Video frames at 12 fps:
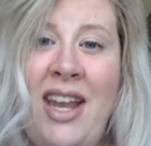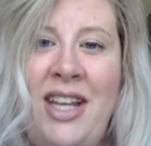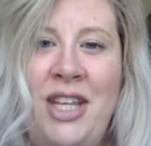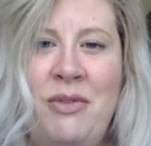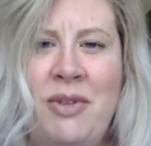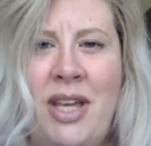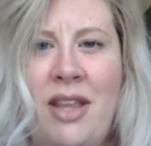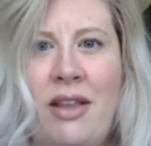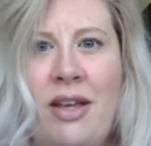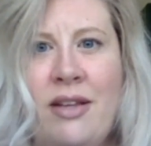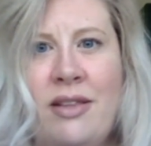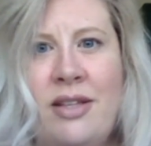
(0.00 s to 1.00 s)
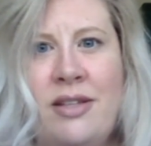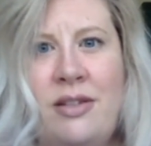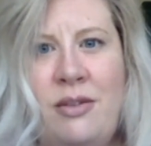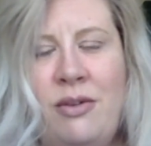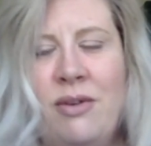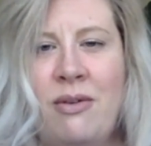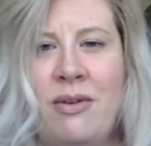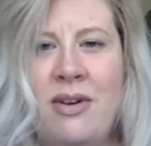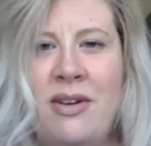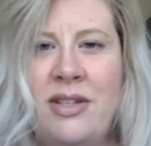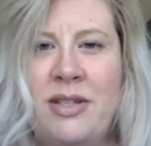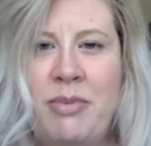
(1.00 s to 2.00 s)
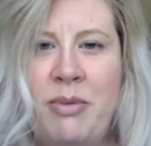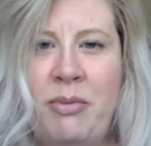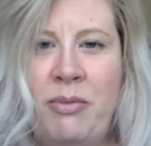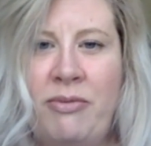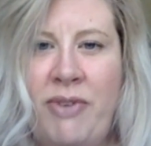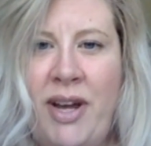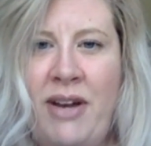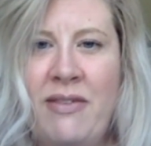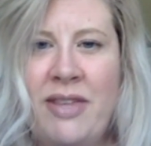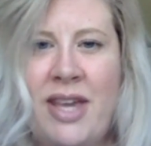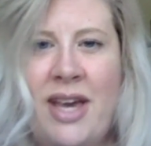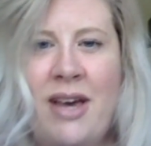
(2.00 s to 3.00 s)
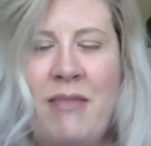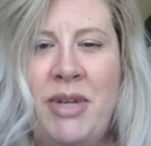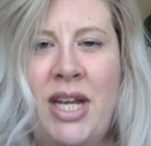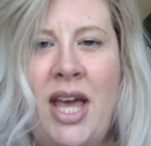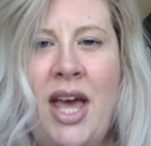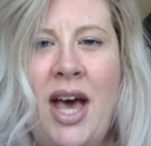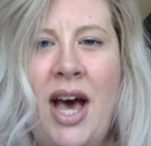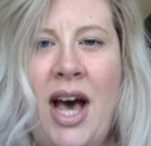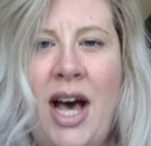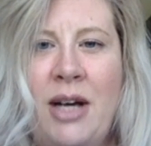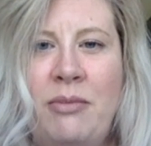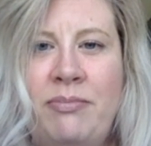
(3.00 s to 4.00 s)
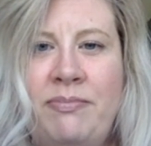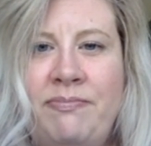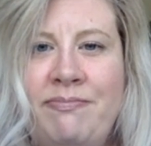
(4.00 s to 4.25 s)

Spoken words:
And you would get like these unicorns and people would fight over them. And um,